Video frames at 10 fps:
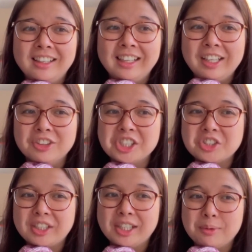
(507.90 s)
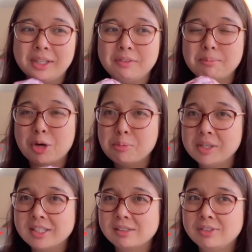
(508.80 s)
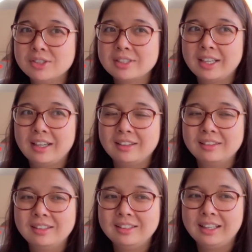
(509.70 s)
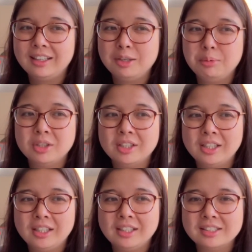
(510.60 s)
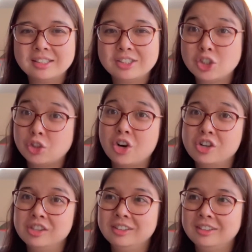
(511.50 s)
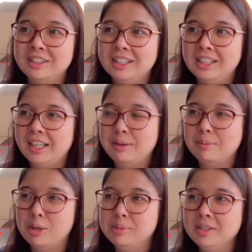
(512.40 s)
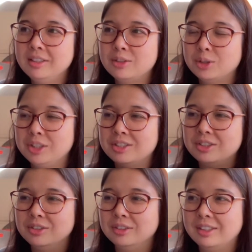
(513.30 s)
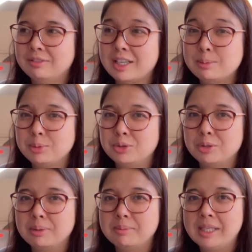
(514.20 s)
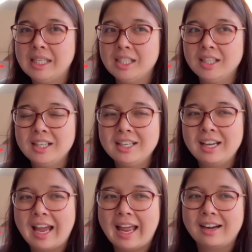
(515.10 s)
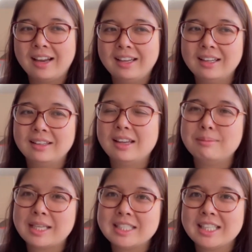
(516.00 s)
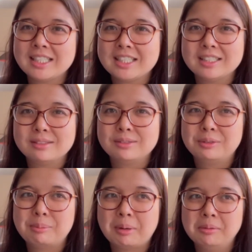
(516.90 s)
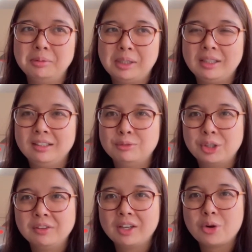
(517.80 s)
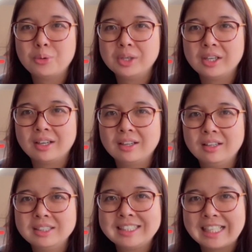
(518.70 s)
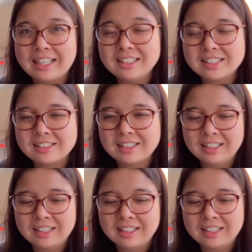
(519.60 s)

here in Australia we live in Melbourne, because it feels like the knitting community is strong in Melbourne, according to the Facebook group I'm in. And it makes sense because it's probably one of the colder states.